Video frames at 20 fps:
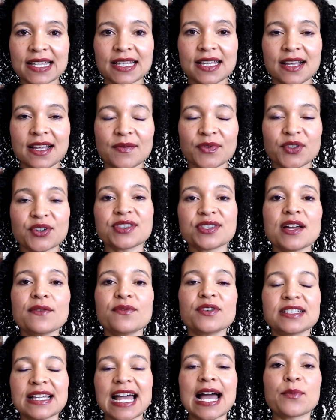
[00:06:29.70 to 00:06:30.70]
there's never a
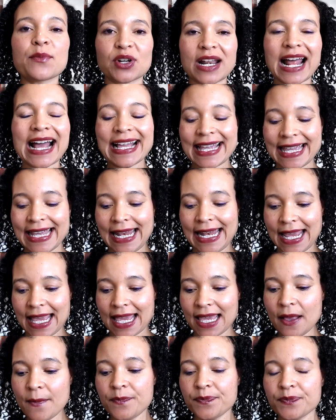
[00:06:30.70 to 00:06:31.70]
time we're not getting
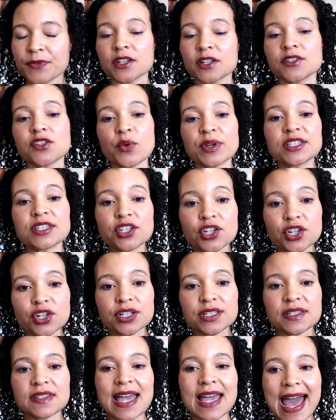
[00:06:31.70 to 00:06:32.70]
it. So it's
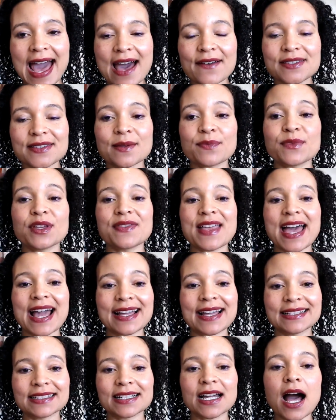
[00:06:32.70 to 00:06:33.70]
good to have something that
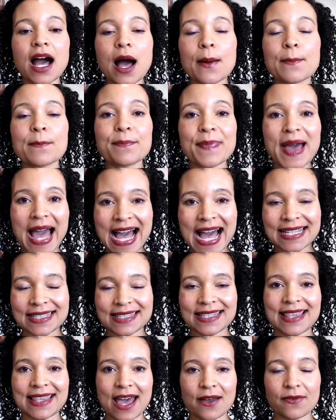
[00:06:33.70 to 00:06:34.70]
can combat
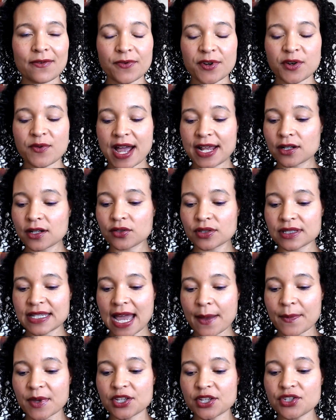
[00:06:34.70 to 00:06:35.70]
that free radical
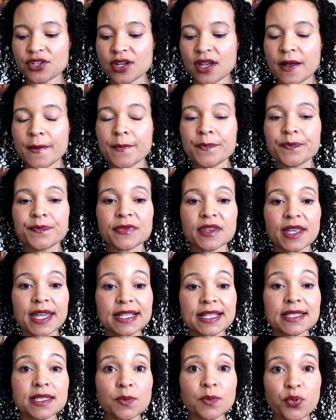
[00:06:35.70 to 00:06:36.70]
damage. It
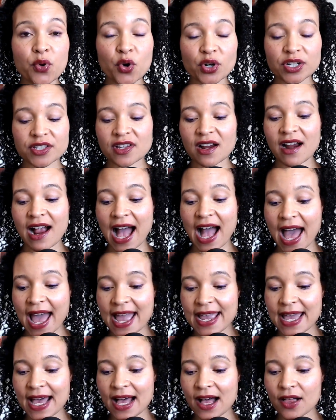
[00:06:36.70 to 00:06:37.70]
supports our eye
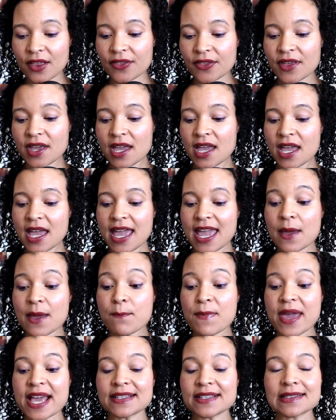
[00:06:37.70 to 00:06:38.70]
health. It
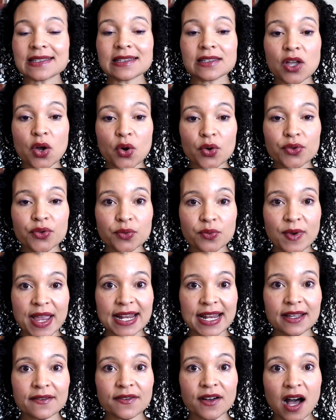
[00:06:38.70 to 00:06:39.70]
may slow the rate
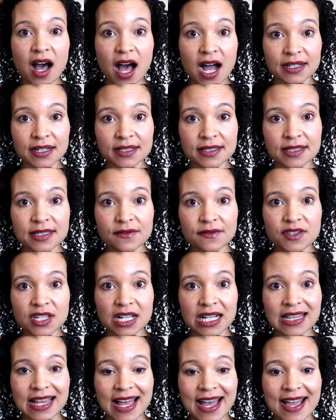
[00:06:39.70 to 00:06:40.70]
of cognitive
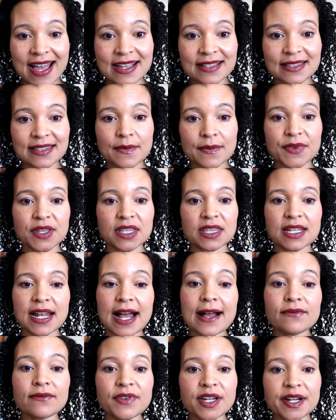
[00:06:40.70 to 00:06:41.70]
decline, something that
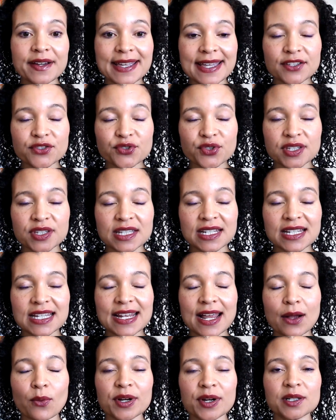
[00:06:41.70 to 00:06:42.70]
I'm very interested in. I
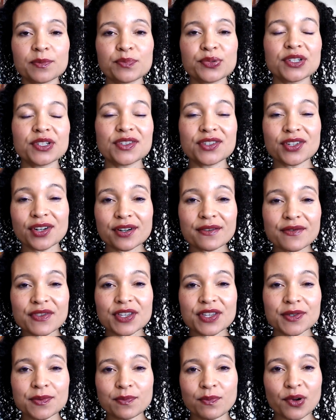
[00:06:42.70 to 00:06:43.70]
want to preserve
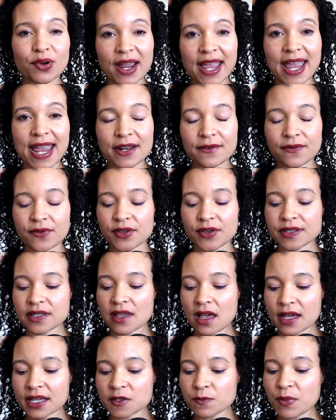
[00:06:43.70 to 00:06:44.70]
this brain for as
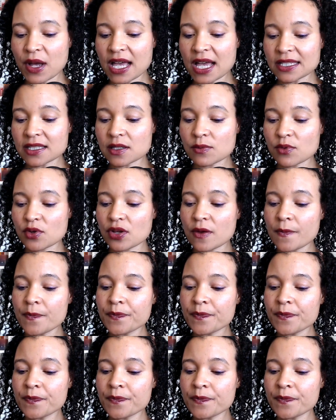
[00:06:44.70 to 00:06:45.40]
long as possible.